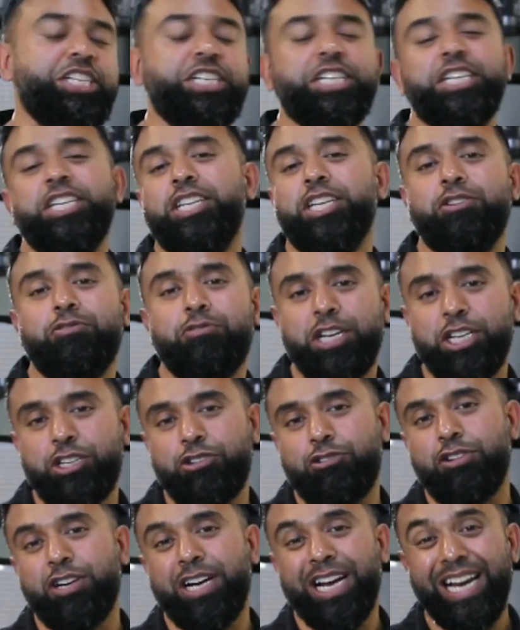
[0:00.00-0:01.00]
Indian
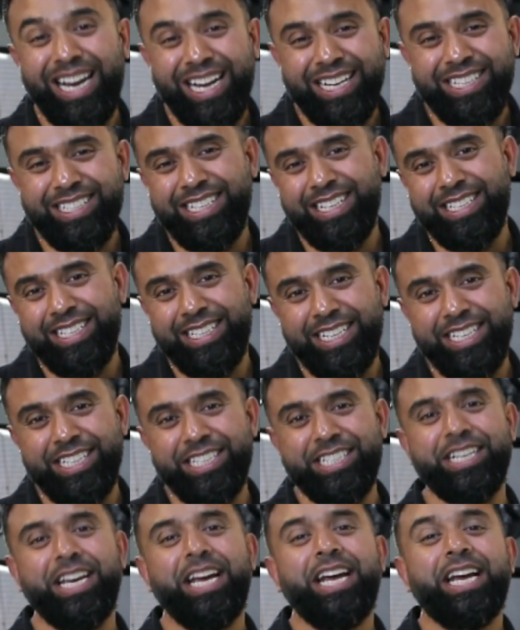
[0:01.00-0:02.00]
restaurant classic
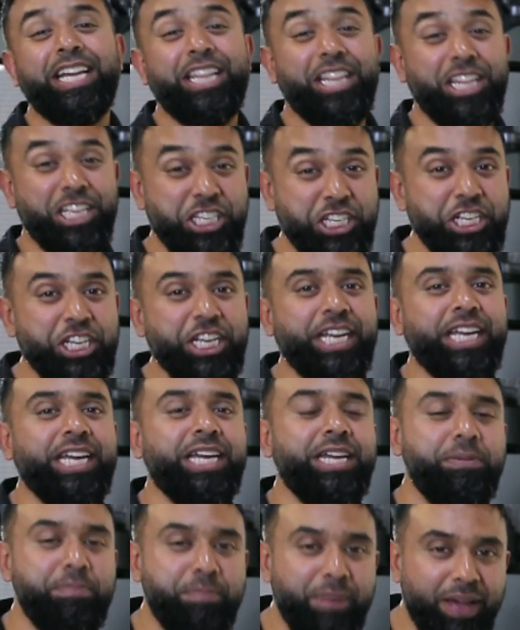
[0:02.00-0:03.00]
dish, the
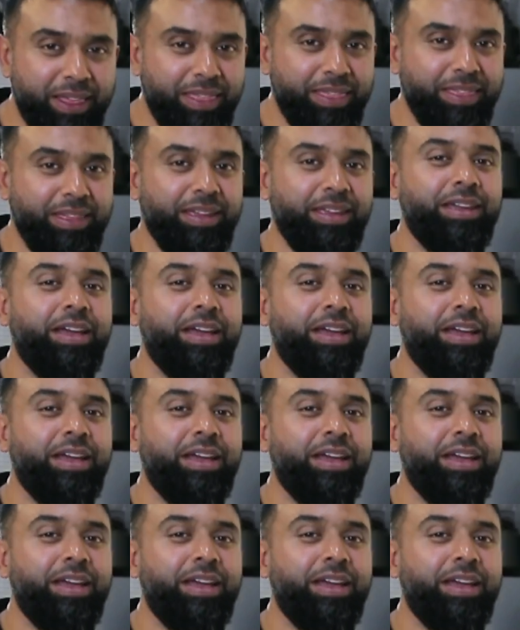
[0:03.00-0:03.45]
Chicken Methi.